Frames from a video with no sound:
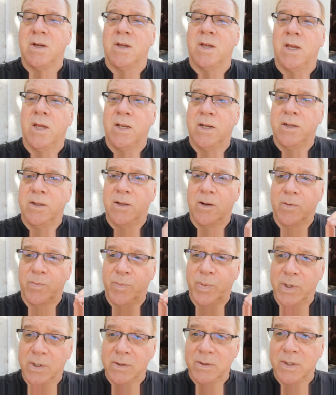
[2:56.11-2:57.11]
in their
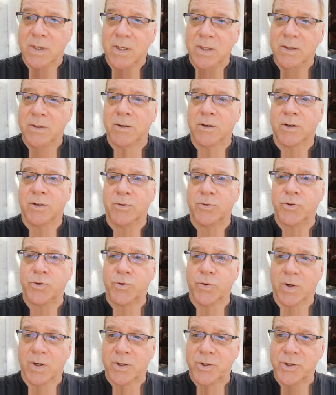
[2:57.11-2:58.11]
building, their
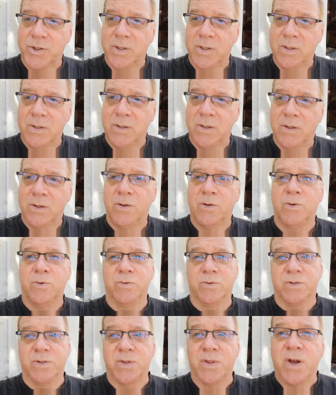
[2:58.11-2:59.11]
construction,
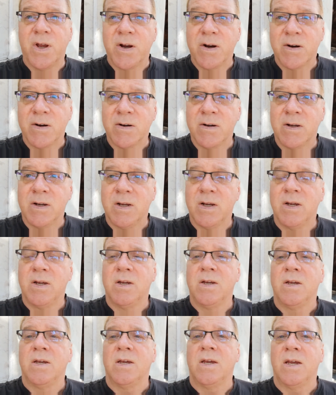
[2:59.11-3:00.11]
who's there,
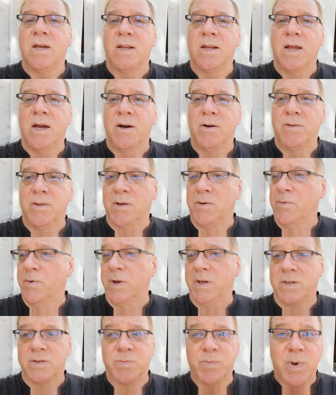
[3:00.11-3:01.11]
and how they
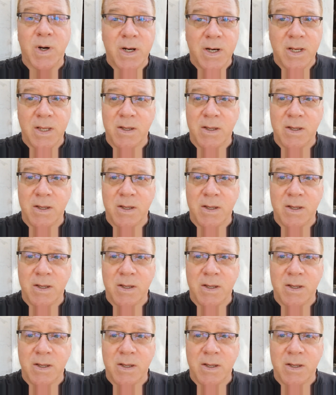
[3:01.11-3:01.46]
raise money,